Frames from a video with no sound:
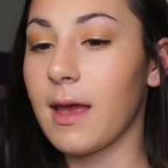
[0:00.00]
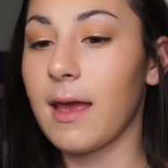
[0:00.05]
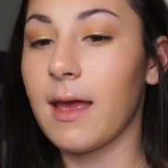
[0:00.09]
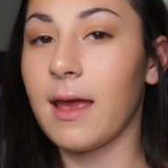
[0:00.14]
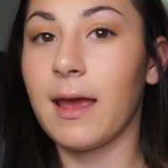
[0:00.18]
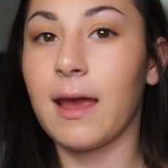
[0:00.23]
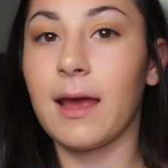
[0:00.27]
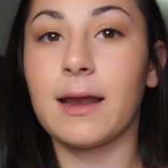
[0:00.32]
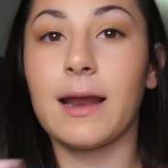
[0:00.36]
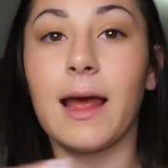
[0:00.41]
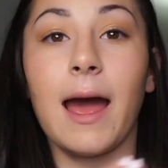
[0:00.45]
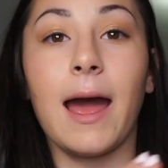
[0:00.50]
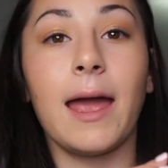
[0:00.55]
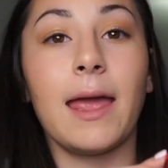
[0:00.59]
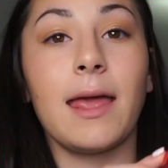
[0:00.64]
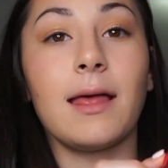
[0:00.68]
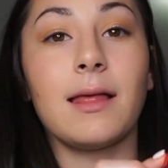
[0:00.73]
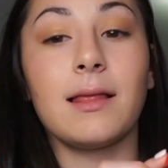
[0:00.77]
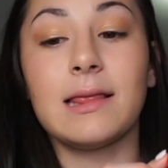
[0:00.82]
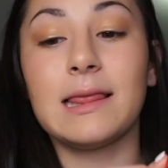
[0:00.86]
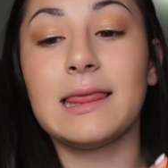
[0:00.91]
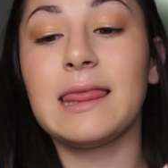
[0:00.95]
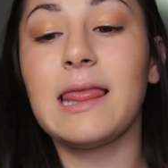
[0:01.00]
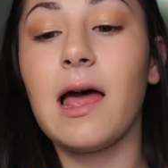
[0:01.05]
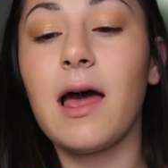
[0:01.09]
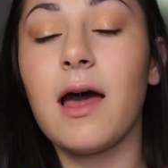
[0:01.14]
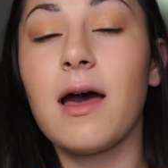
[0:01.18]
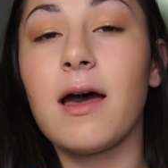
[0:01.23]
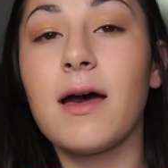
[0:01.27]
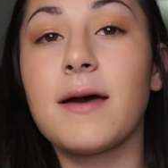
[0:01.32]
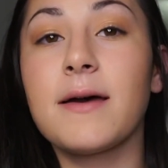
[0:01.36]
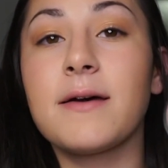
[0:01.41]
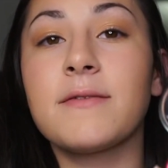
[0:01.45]
and I
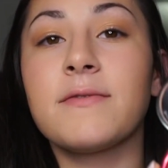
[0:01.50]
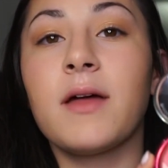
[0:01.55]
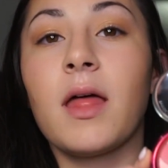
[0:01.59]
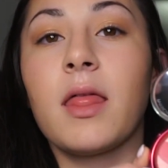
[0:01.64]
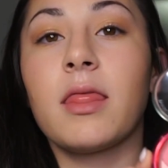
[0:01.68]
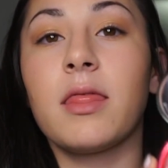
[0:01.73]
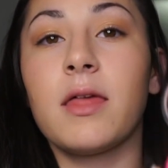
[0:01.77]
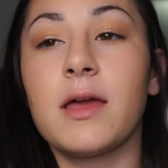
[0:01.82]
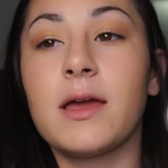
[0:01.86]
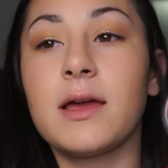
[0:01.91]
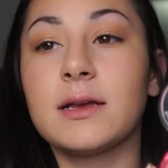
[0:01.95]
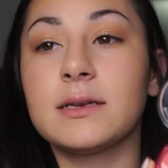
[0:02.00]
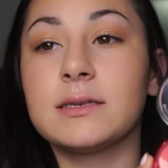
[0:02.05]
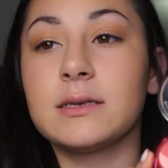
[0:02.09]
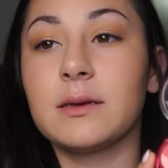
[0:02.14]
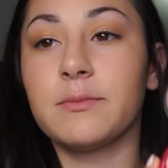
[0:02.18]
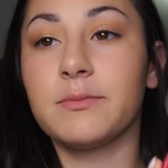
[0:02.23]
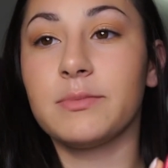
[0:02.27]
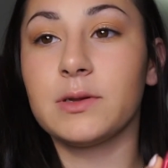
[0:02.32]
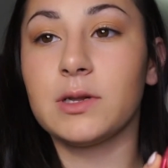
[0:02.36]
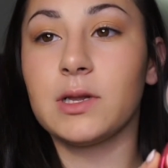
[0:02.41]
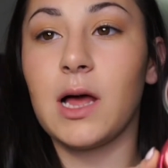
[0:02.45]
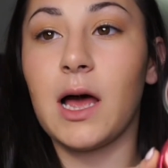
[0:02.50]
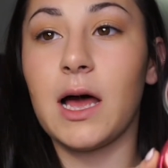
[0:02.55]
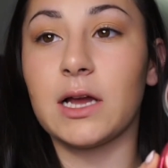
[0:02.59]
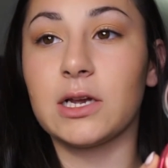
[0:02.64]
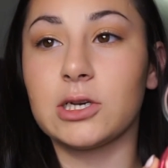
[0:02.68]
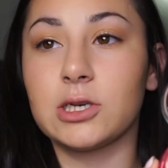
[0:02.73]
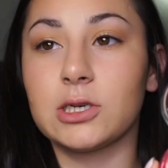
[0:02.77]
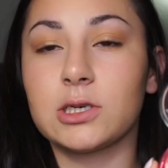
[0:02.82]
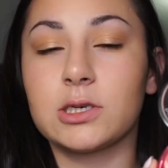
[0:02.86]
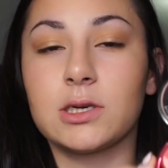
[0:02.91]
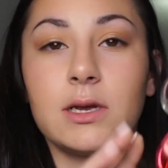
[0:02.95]
love this
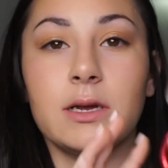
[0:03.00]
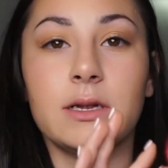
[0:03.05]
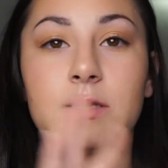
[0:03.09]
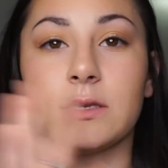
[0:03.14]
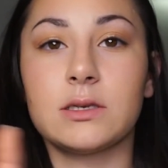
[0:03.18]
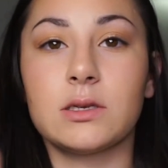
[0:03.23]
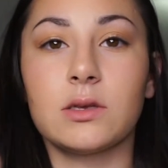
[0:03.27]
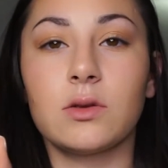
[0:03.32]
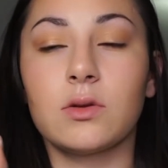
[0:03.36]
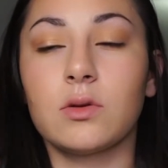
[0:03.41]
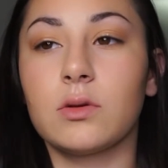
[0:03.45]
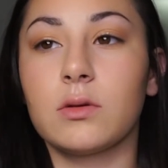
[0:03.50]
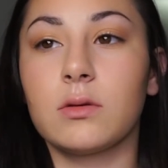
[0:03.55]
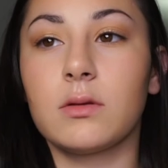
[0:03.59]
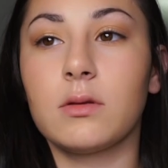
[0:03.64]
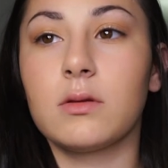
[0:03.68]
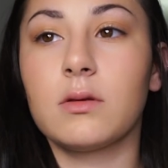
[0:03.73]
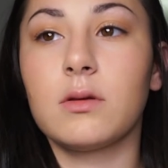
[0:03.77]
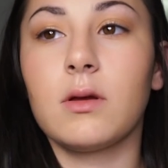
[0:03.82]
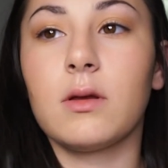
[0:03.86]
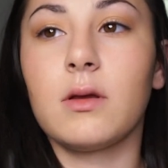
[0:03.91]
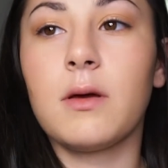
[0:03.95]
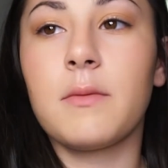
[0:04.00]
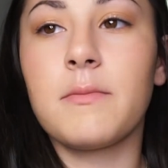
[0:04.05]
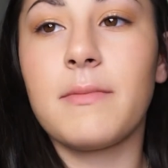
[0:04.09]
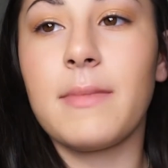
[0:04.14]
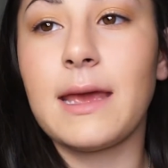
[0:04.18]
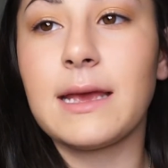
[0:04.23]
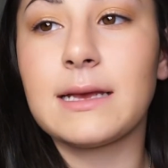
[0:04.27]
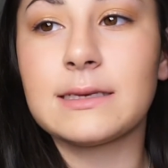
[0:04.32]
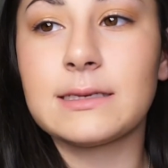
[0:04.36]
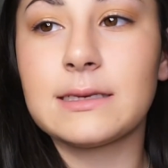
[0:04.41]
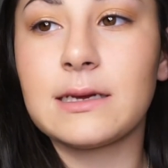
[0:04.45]
blush. It's
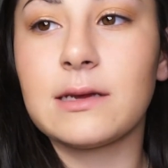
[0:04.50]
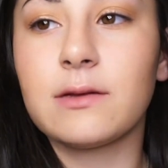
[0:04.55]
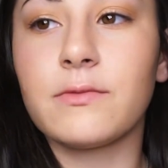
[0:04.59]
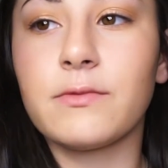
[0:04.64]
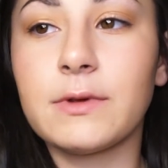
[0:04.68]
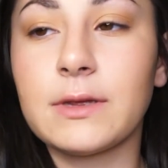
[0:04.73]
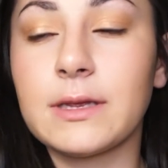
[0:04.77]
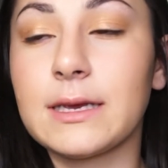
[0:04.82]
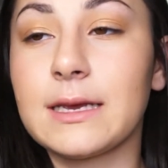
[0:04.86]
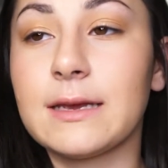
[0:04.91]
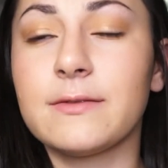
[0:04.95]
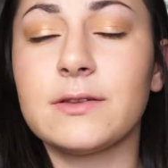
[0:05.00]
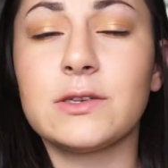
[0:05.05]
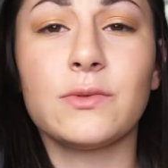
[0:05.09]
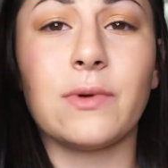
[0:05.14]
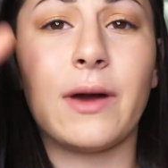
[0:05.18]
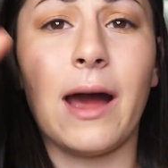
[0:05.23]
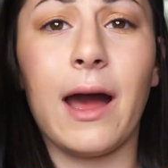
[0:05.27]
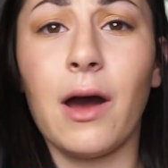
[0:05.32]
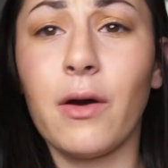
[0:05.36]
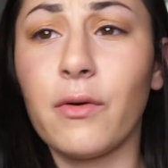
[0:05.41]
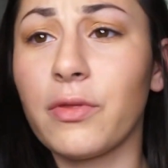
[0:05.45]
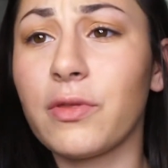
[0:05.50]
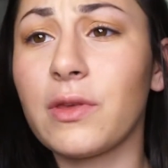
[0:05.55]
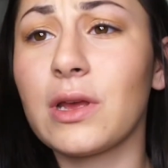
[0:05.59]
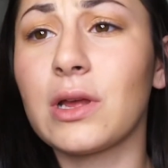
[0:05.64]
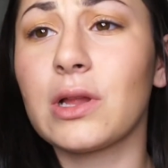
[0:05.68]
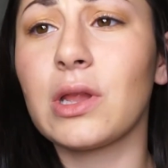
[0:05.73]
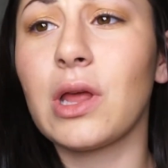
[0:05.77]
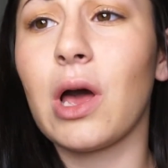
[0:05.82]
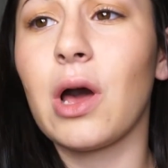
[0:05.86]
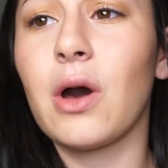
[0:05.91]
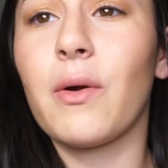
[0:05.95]
amazing. It really gives you a healthy
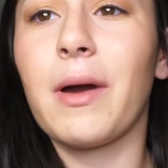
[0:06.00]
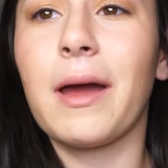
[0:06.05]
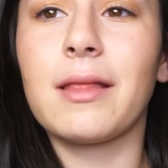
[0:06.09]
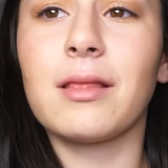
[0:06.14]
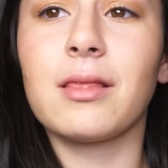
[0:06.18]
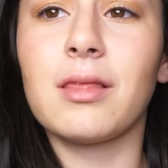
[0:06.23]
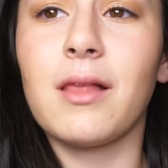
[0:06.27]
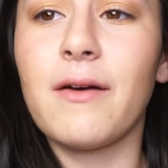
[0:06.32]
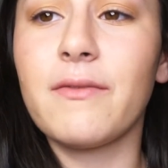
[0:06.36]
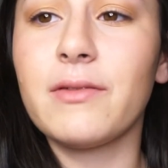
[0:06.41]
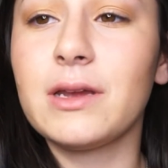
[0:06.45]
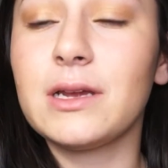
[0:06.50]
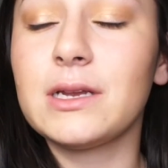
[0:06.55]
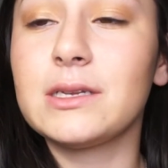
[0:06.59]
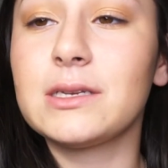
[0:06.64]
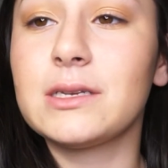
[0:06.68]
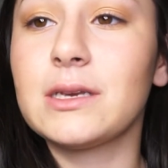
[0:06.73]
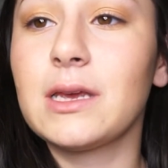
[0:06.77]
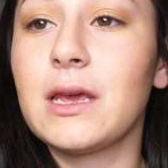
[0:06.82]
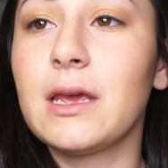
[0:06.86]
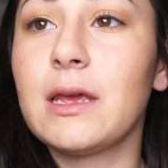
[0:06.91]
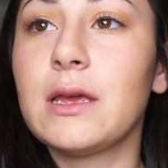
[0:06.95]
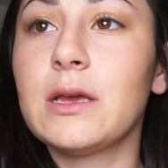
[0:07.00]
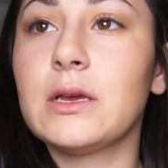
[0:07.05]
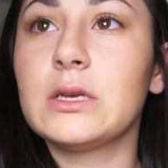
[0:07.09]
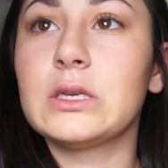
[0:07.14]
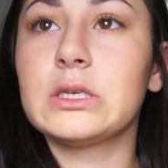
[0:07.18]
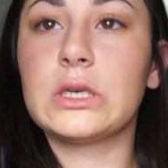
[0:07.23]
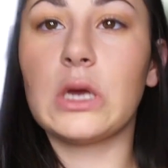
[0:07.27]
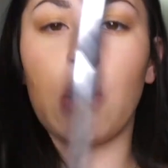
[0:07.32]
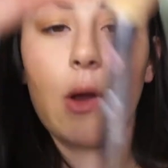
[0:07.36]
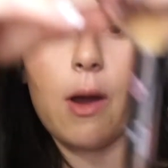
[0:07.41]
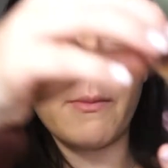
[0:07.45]
glow. I love it.
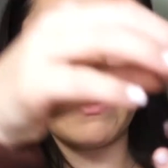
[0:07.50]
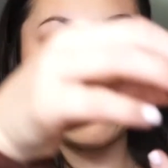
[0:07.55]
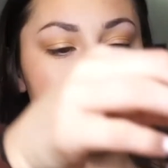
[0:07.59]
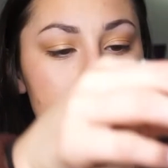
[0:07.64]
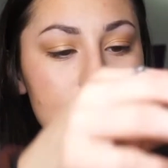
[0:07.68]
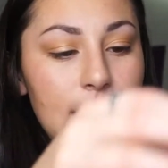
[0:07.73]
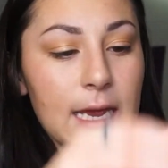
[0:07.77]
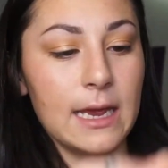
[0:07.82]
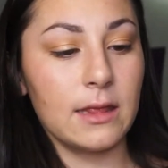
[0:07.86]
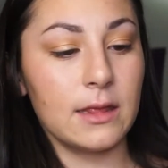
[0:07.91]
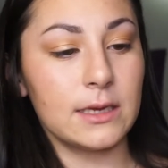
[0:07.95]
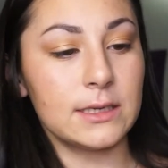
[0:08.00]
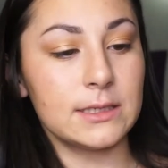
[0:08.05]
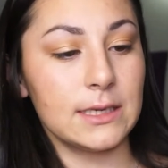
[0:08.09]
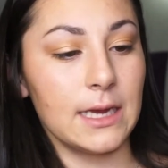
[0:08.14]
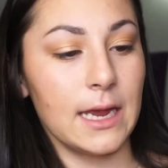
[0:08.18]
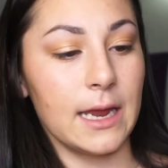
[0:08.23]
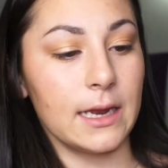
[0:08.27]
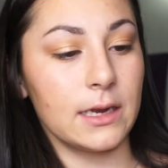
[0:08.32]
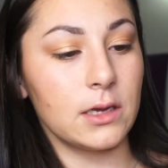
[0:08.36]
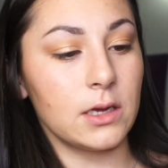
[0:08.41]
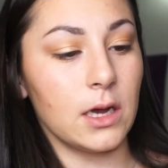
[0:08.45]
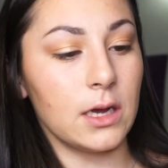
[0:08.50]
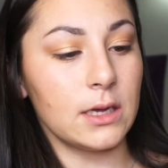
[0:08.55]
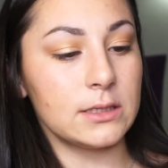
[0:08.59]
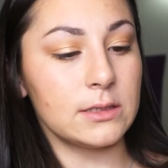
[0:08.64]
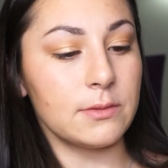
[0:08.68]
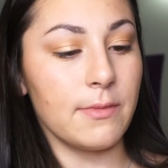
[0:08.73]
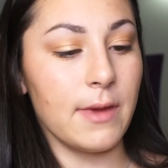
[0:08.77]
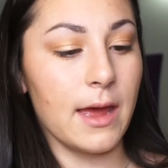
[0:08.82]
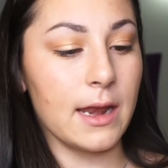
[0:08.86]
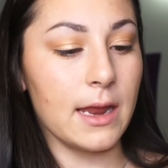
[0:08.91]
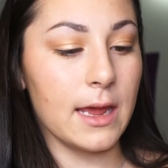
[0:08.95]
So I'm going to take this IT
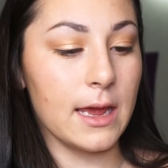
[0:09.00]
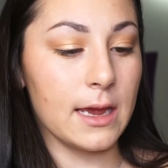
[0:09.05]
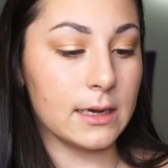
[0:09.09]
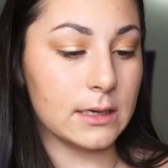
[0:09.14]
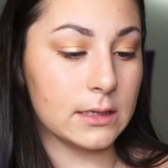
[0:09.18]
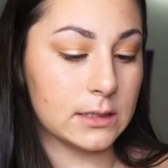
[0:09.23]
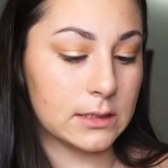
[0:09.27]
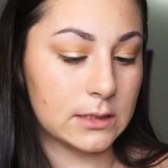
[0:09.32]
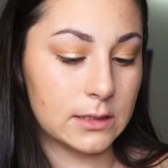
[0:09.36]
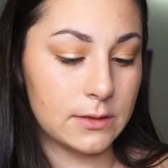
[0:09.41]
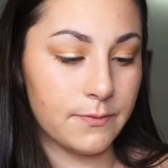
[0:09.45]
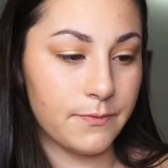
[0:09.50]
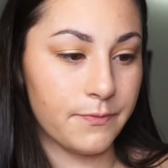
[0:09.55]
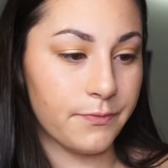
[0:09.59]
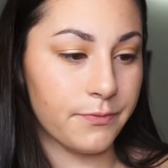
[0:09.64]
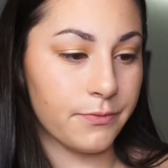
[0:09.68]
Cosmetics